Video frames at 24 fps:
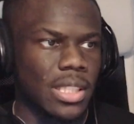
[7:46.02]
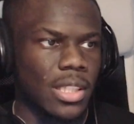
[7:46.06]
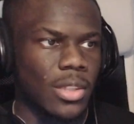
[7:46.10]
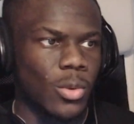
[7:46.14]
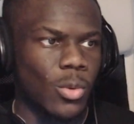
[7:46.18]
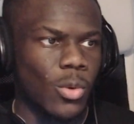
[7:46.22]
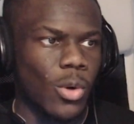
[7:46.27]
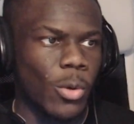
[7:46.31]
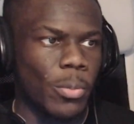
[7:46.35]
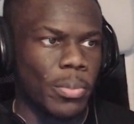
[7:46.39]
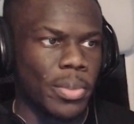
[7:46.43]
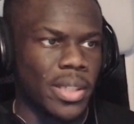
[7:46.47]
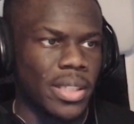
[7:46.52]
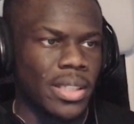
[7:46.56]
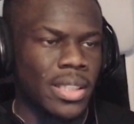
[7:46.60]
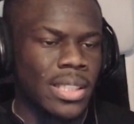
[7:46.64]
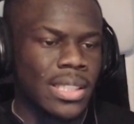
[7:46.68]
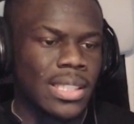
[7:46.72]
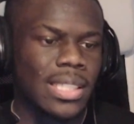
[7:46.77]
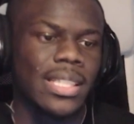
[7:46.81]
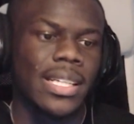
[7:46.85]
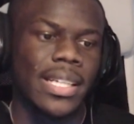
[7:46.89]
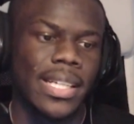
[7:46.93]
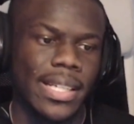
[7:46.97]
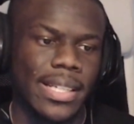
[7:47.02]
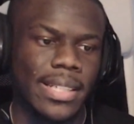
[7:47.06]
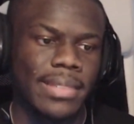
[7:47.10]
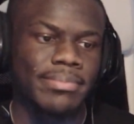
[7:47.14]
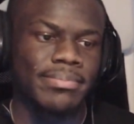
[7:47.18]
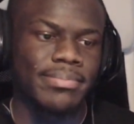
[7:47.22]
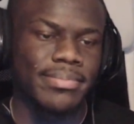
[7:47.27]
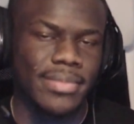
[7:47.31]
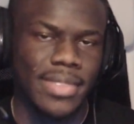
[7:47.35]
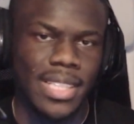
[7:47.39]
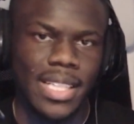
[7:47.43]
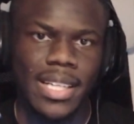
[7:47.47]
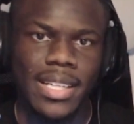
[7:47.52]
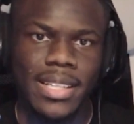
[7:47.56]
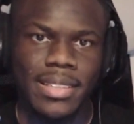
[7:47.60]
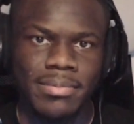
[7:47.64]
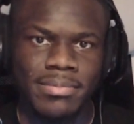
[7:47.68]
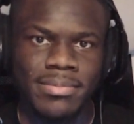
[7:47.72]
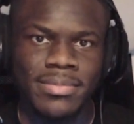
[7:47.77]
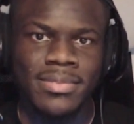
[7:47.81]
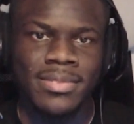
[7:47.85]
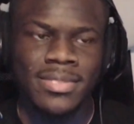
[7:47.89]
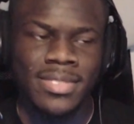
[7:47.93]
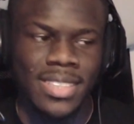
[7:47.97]
little open. He hit yeah, that. Yeah.
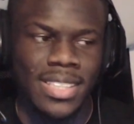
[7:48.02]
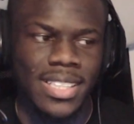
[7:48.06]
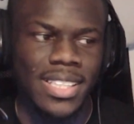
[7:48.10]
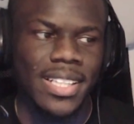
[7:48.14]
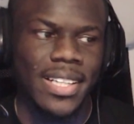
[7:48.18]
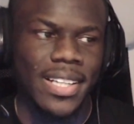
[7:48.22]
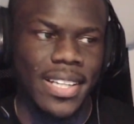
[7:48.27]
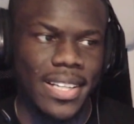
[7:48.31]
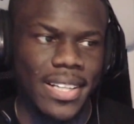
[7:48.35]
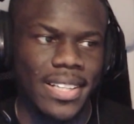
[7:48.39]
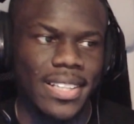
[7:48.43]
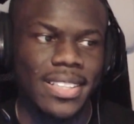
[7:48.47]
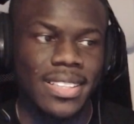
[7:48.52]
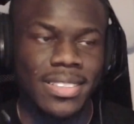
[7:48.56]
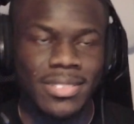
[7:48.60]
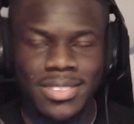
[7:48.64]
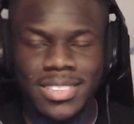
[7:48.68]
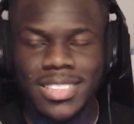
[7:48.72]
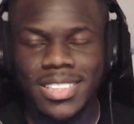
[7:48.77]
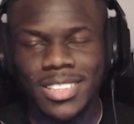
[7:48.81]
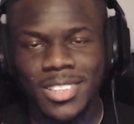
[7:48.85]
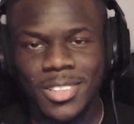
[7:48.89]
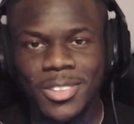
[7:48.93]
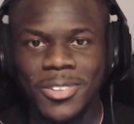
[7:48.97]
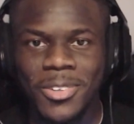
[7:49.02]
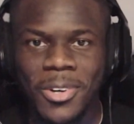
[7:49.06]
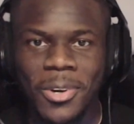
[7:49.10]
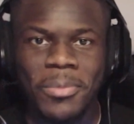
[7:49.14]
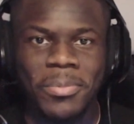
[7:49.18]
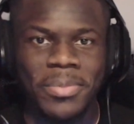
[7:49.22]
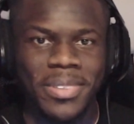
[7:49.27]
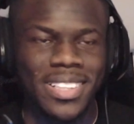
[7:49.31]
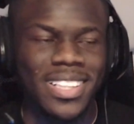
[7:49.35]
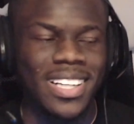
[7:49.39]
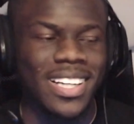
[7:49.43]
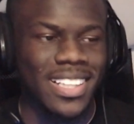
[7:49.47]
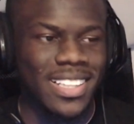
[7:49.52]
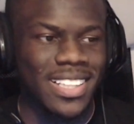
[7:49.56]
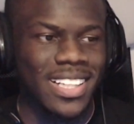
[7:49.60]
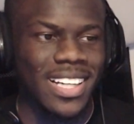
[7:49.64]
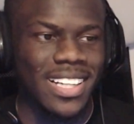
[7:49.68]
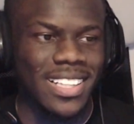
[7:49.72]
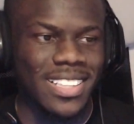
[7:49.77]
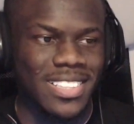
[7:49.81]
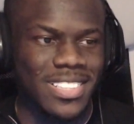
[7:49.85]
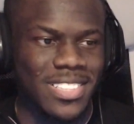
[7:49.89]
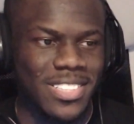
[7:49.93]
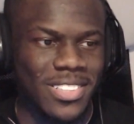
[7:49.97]
Good defense, yeah, bro. it was a little open. I
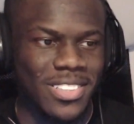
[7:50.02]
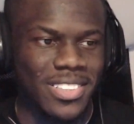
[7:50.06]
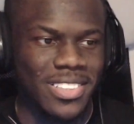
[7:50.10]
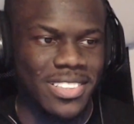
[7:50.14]
kind of saw